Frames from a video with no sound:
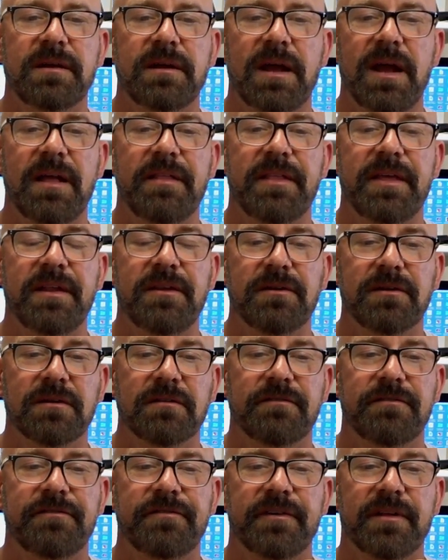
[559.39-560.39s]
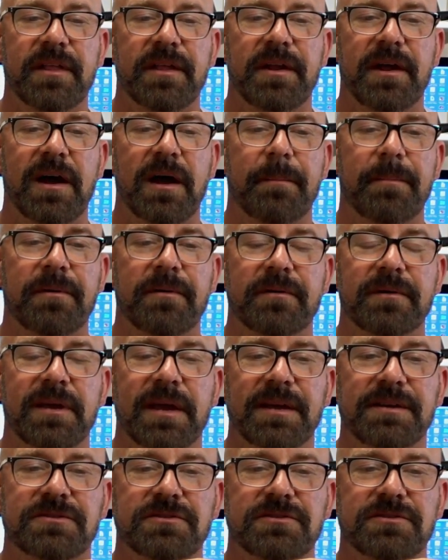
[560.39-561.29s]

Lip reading: and then you can fill it up, okay?